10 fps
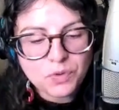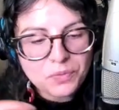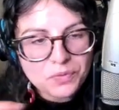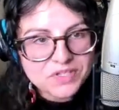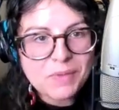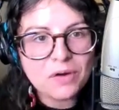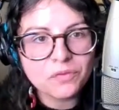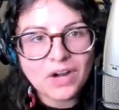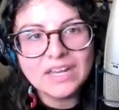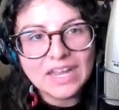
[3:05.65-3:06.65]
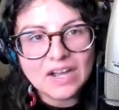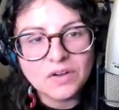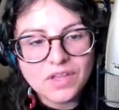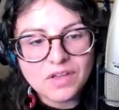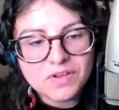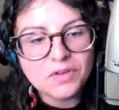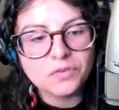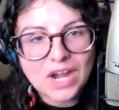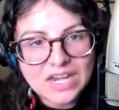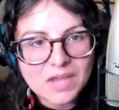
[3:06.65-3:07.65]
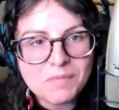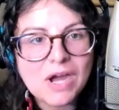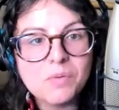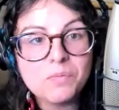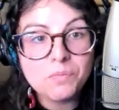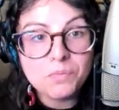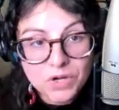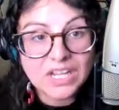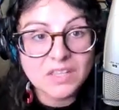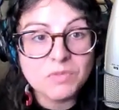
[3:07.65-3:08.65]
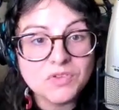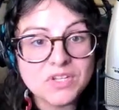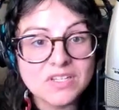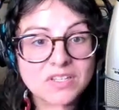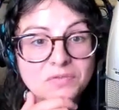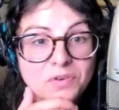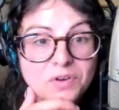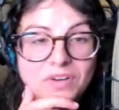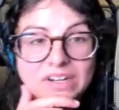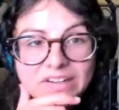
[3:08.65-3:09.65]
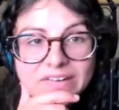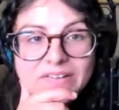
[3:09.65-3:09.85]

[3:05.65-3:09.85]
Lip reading: What was it about right now that felt right about bringing the music to the forefront?